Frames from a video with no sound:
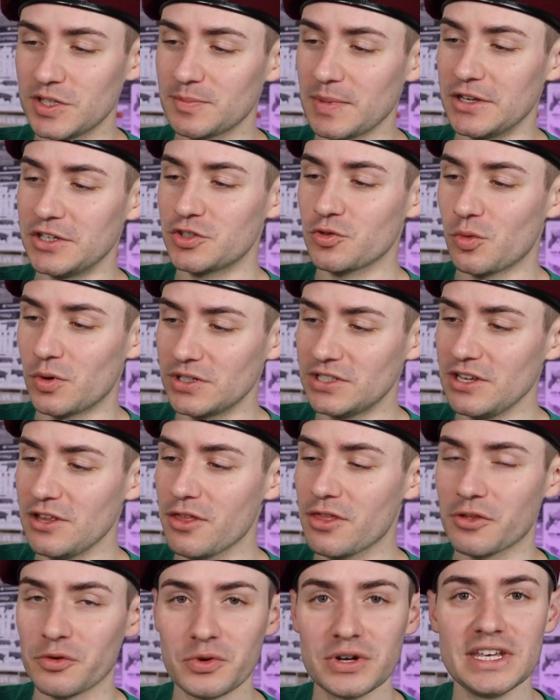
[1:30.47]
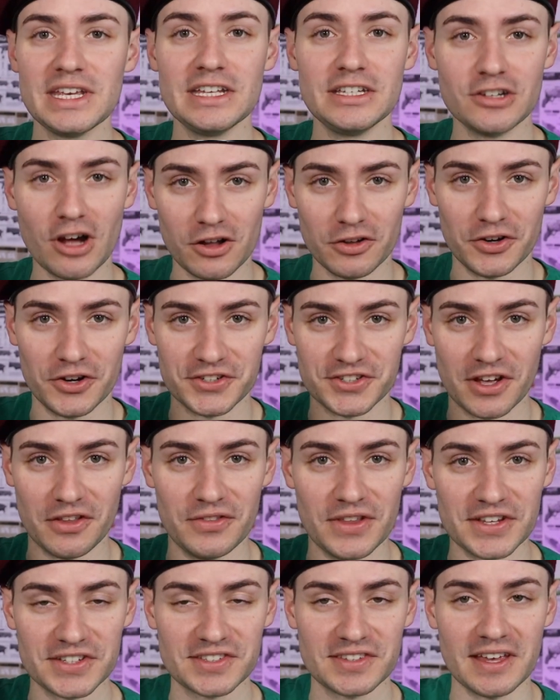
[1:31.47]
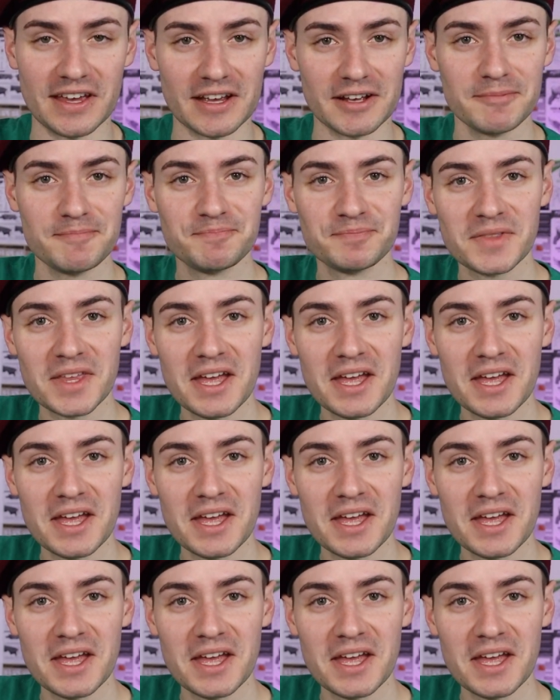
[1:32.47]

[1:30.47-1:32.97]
we spent $23 on this thing.